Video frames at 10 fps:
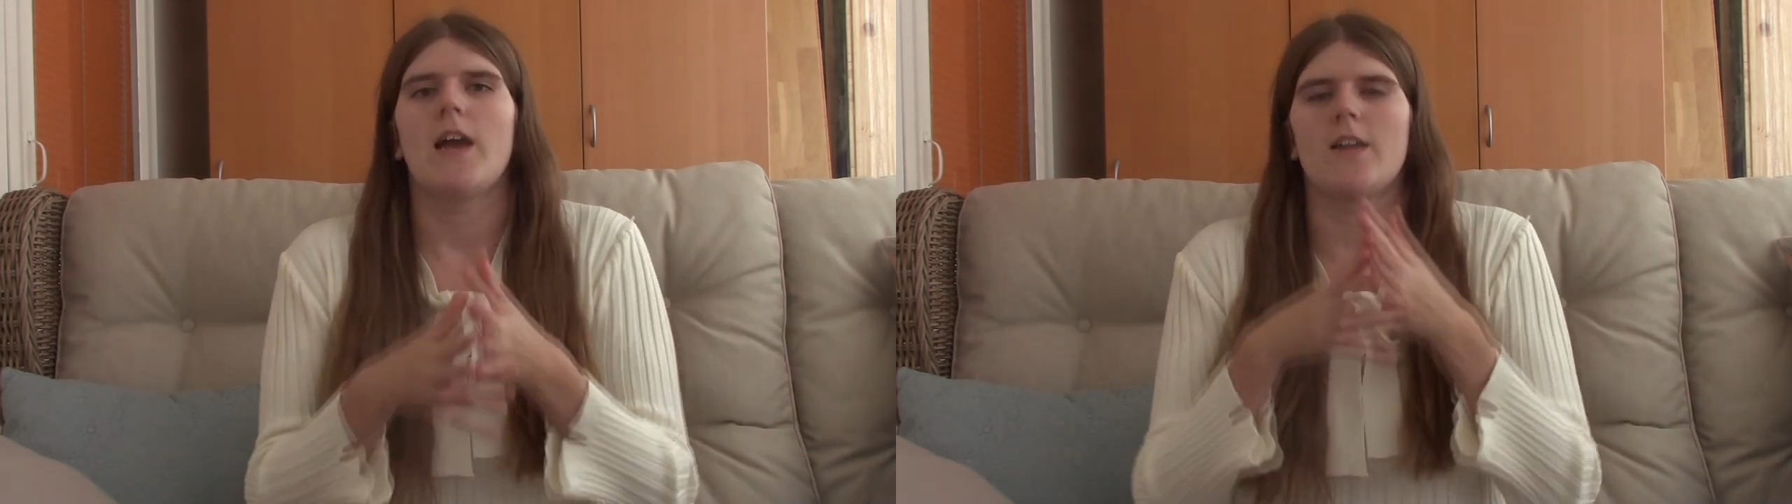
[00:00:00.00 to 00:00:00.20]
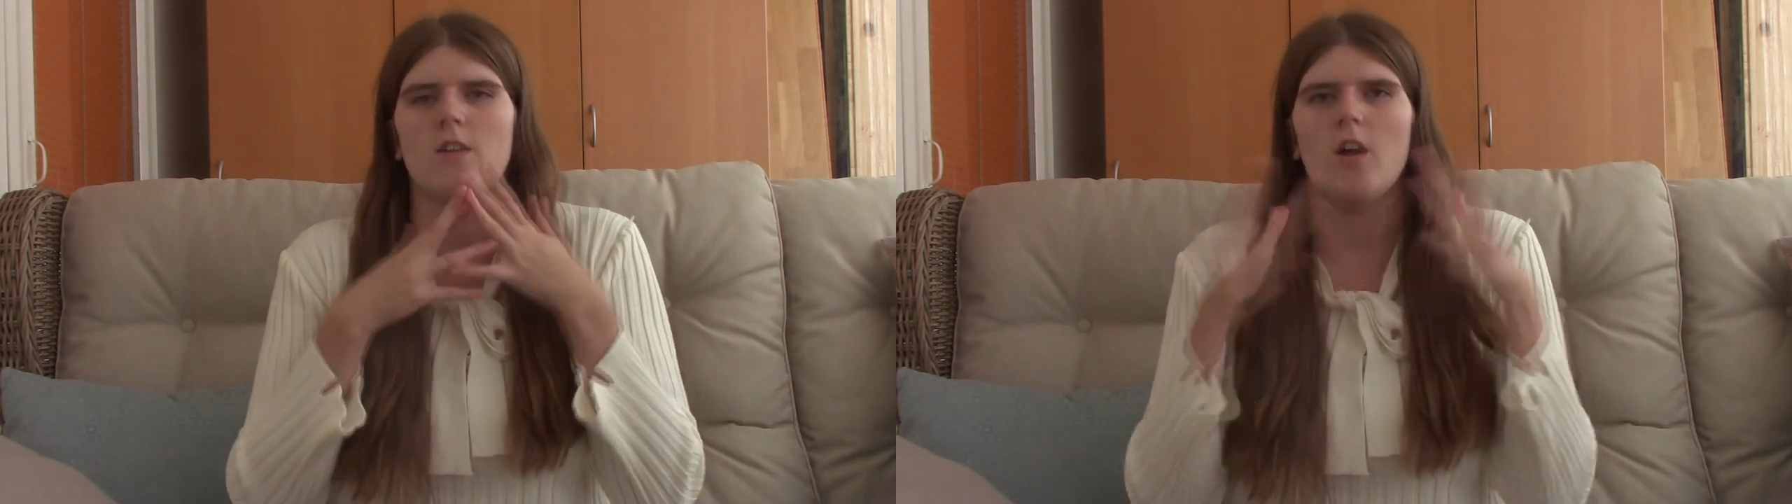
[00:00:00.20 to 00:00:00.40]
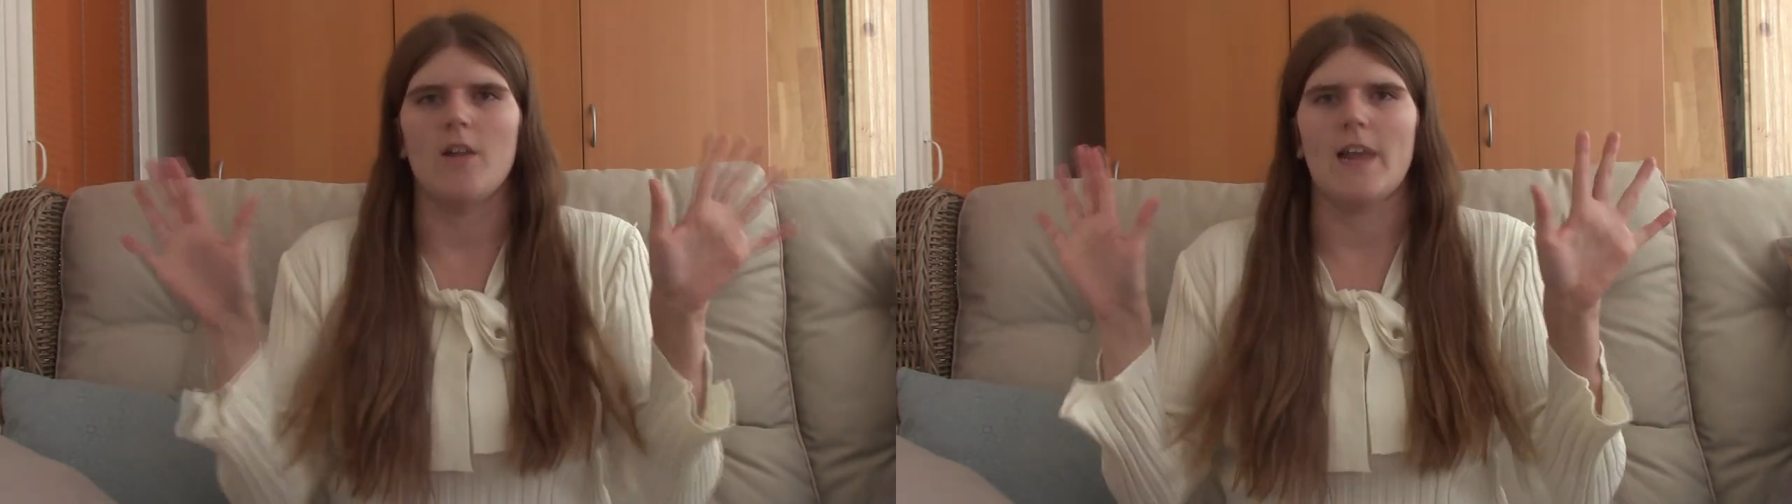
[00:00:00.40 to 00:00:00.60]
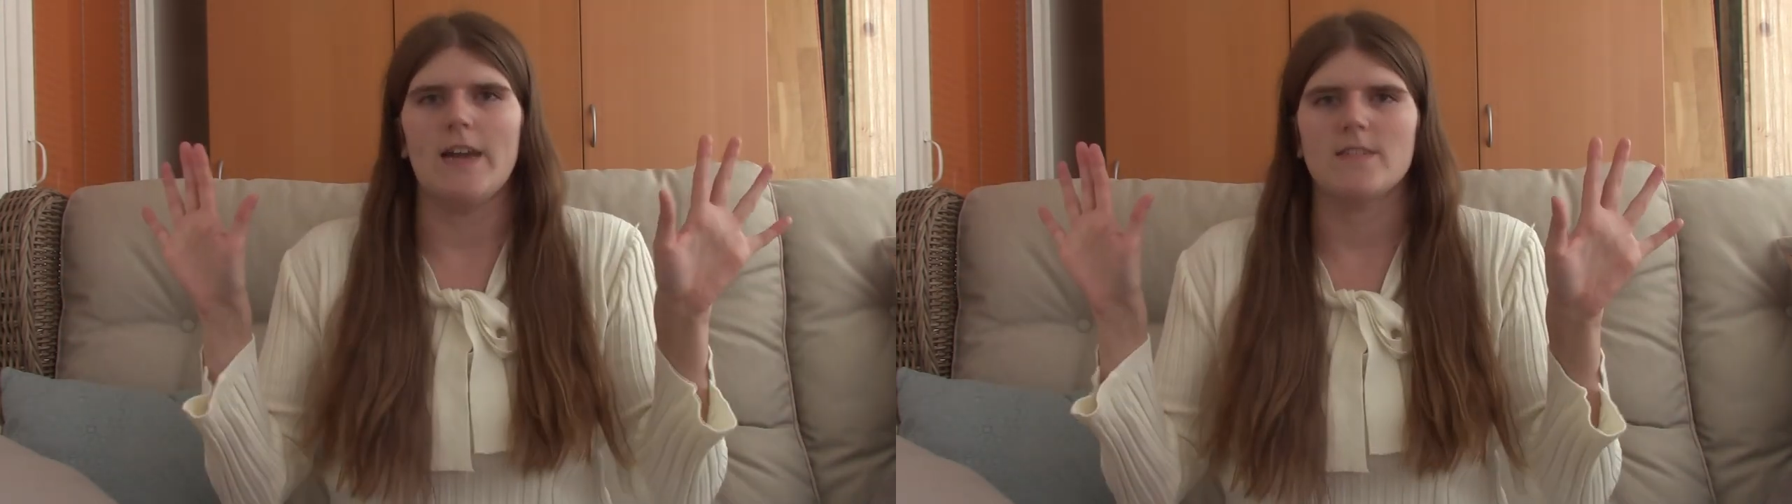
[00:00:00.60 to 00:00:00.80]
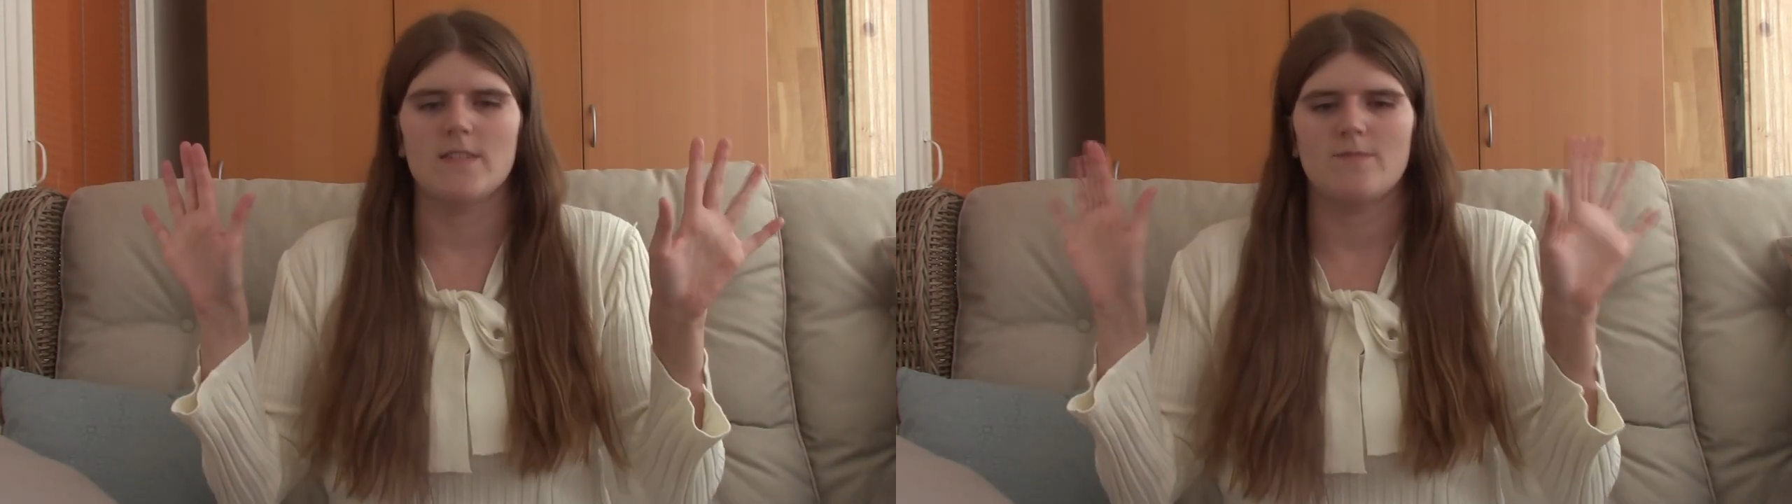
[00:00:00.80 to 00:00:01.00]
and all
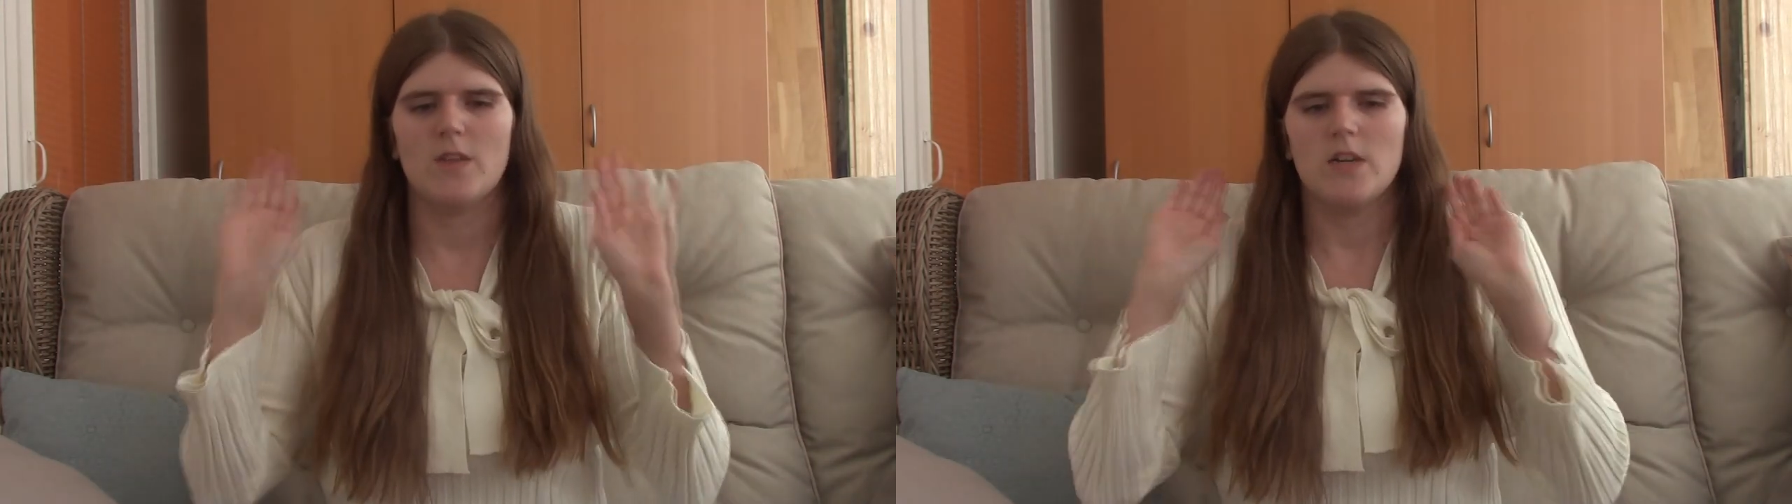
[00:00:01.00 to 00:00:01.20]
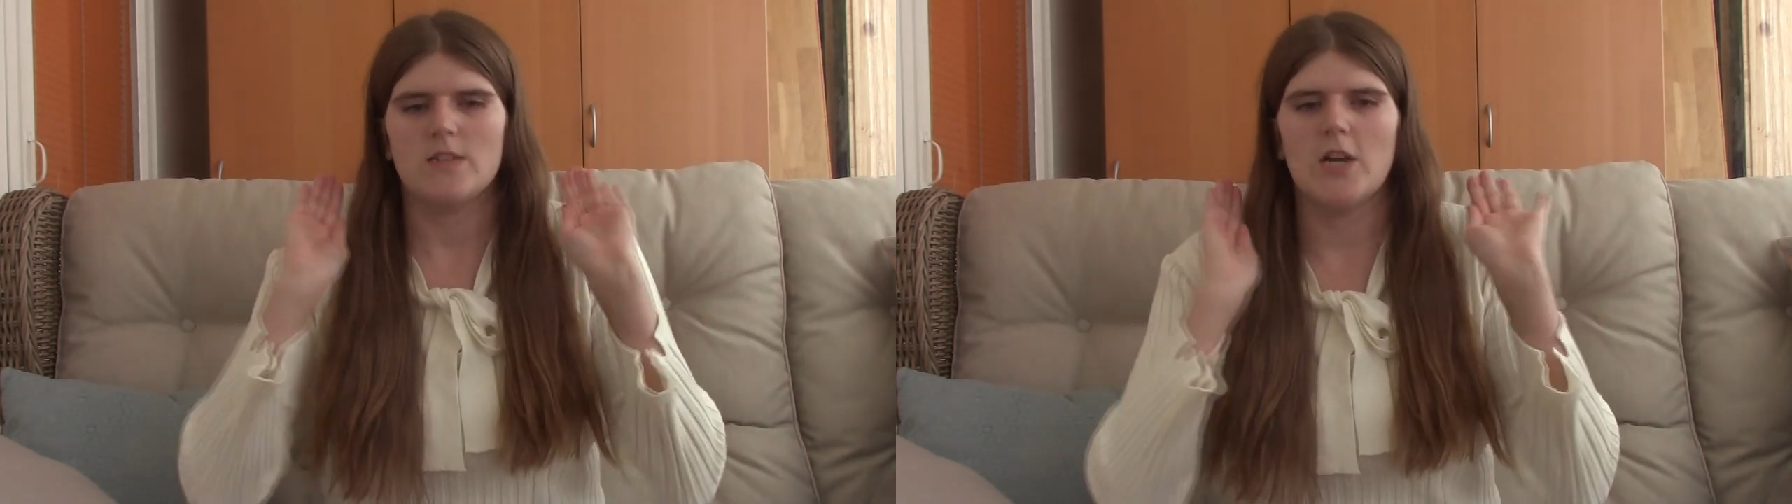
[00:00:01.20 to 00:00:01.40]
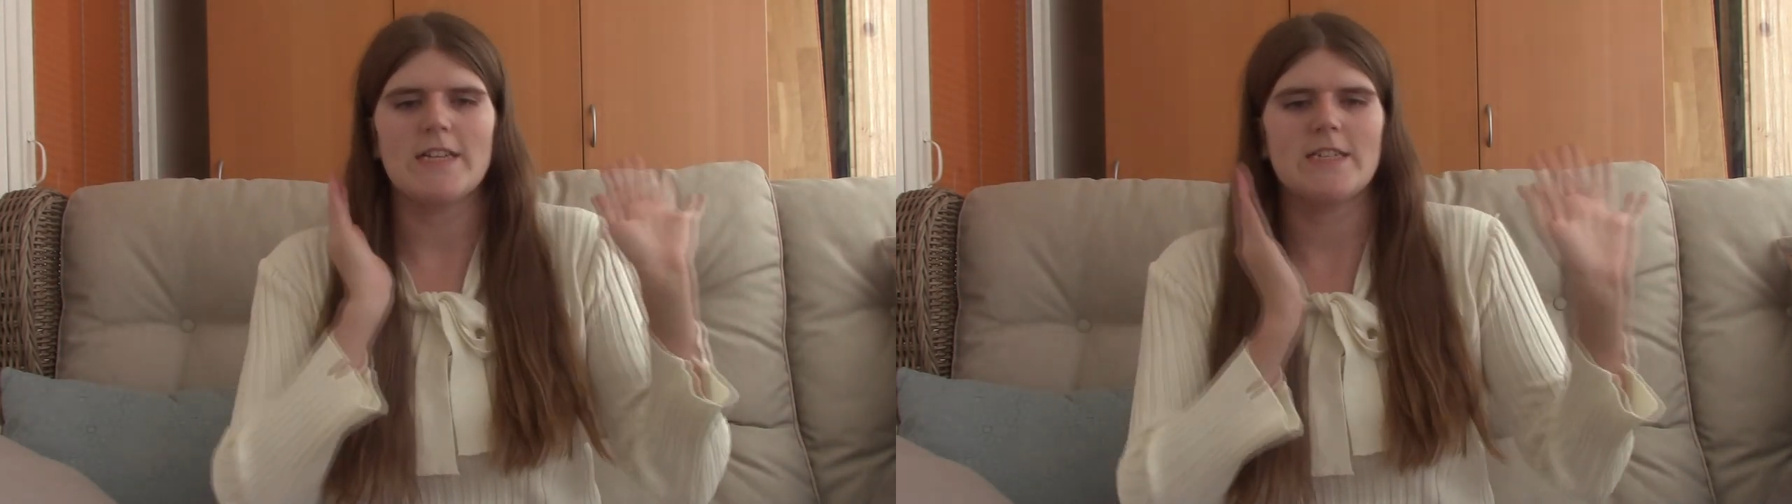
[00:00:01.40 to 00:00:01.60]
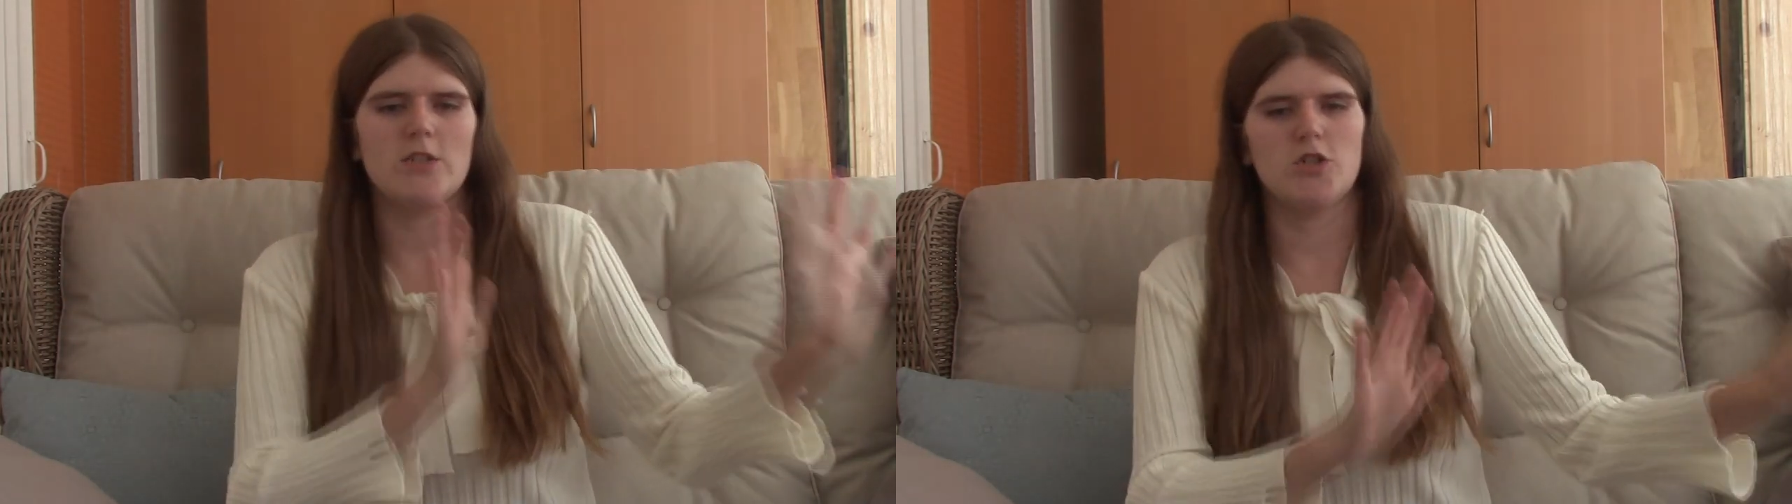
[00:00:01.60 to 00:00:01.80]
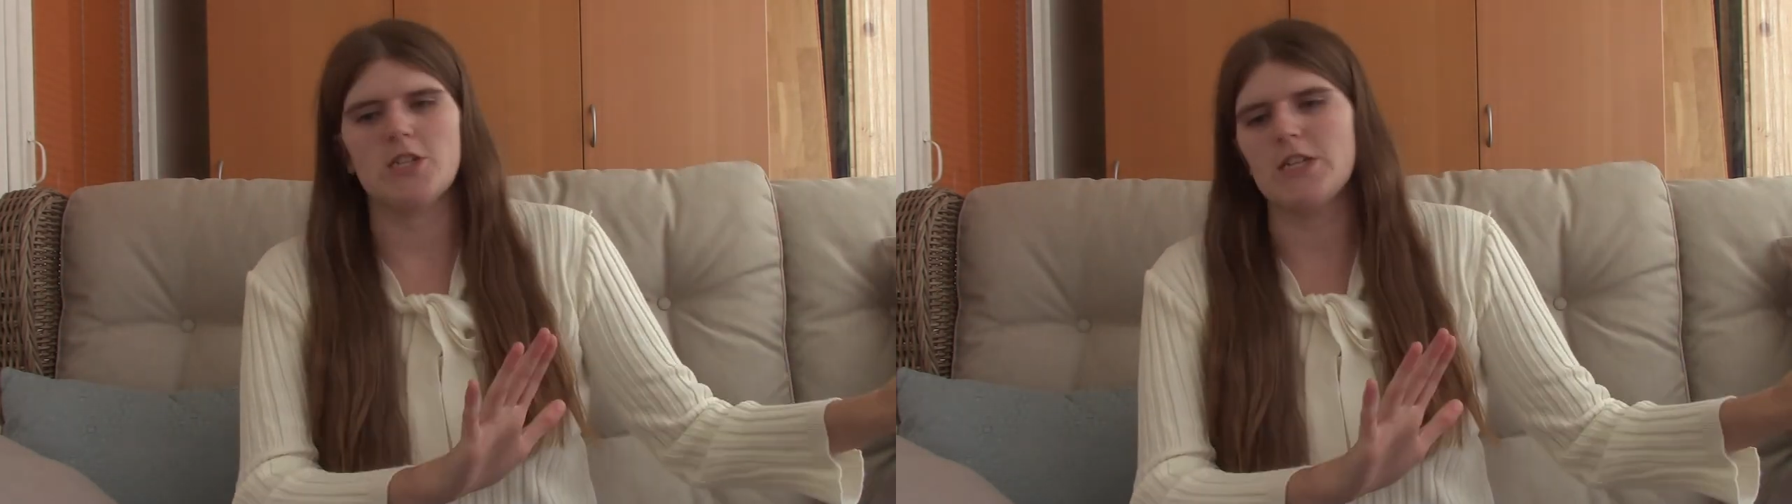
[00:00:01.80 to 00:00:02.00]
that. So let's
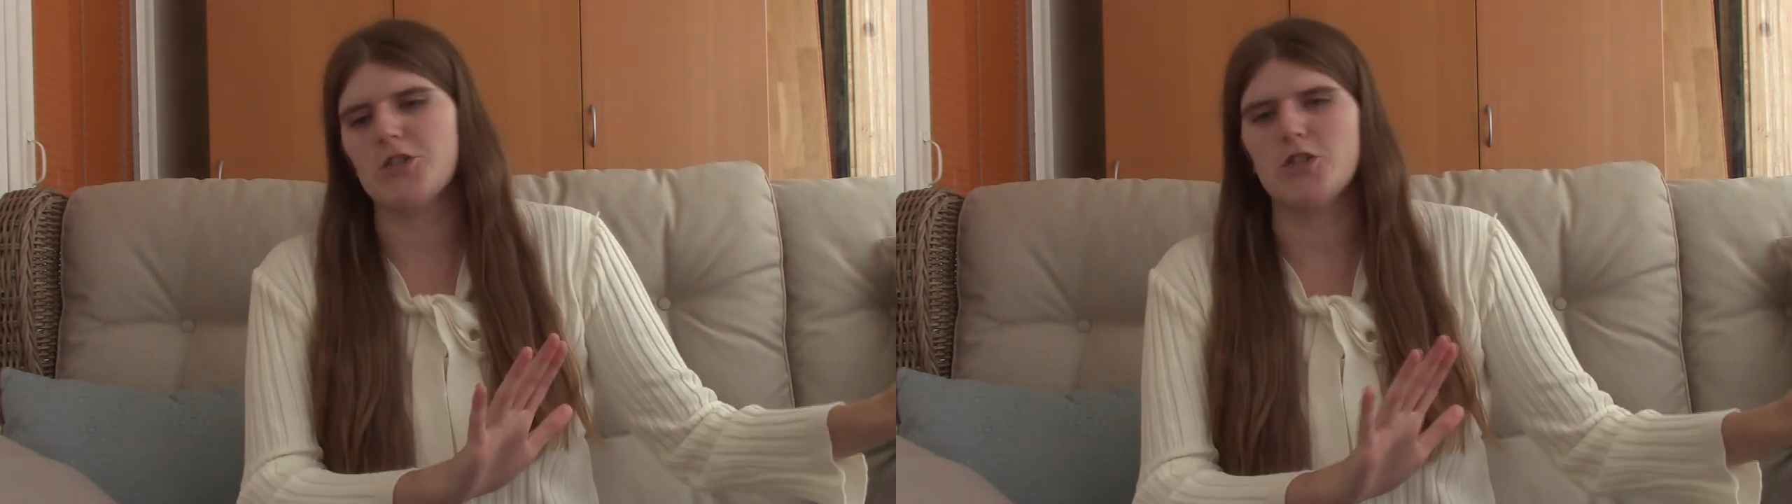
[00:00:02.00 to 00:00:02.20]
just get